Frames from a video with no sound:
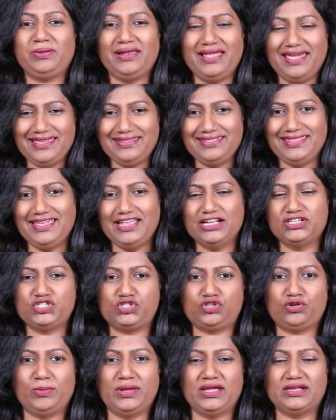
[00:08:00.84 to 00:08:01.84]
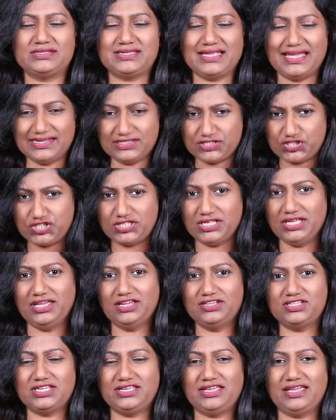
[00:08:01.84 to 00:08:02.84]
playing the instruments and
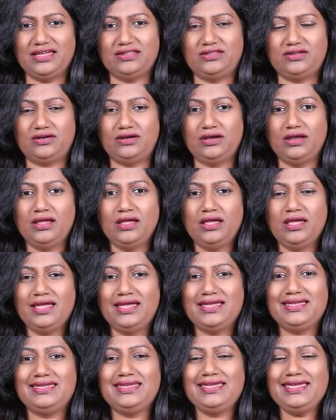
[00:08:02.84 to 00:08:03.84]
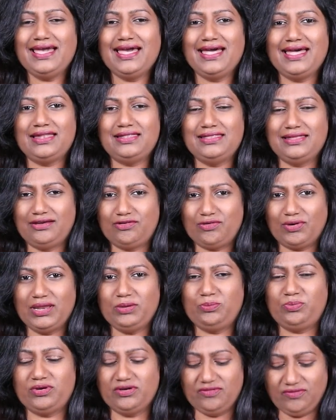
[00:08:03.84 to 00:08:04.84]
singing together, he had the
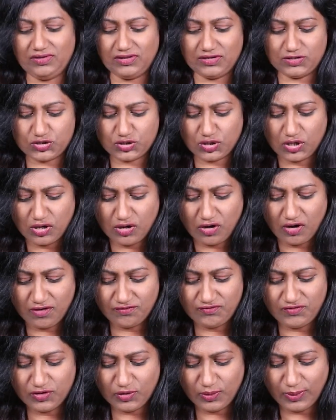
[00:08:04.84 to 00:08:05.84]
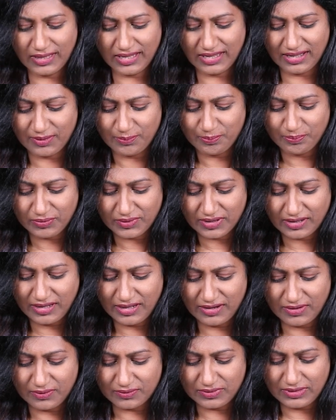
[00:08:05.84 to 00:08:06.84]
great privilege of doing,
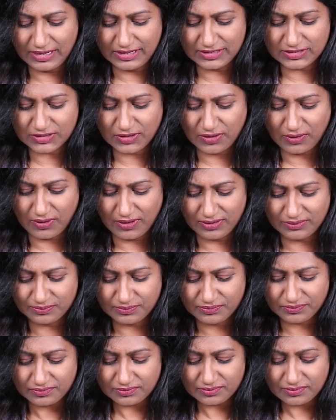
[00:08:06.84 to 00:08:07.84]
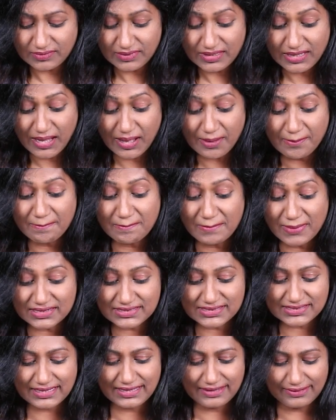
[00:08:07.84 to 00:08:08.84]
you know, things called
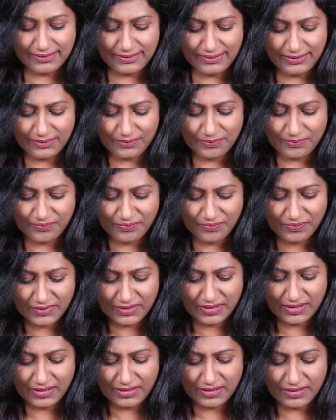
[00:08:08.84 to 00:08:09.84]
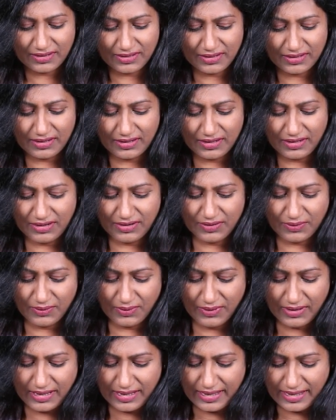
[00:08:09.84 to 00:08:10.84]
maskil, you
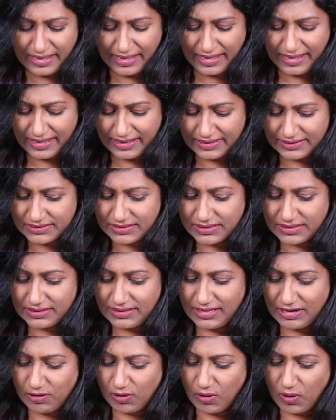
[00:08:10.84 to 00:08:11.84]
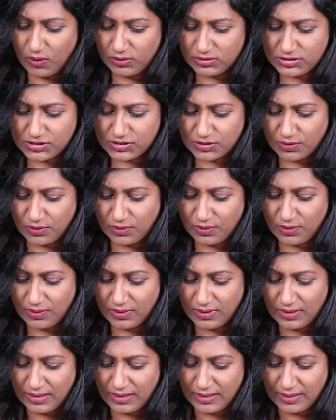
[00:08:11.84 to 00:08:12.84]
know, and there are also
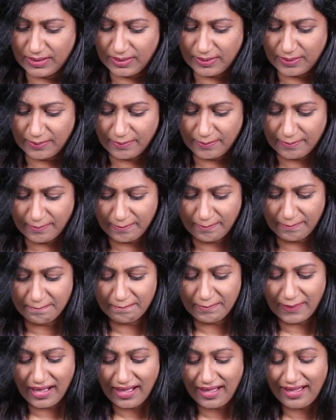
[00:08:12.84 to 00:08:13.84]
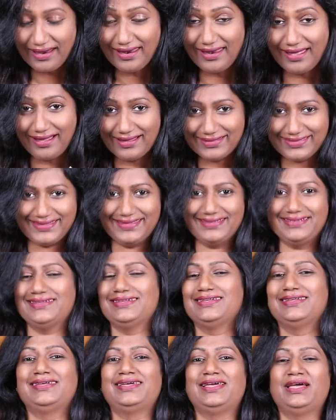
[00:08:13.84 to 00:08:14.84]
mahalat,
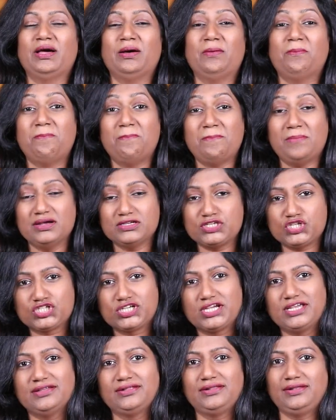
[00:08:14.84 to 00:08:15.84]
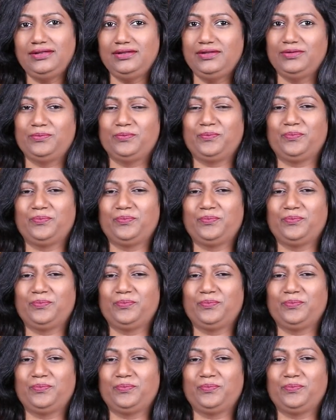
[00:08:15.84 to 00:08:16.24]
maskil,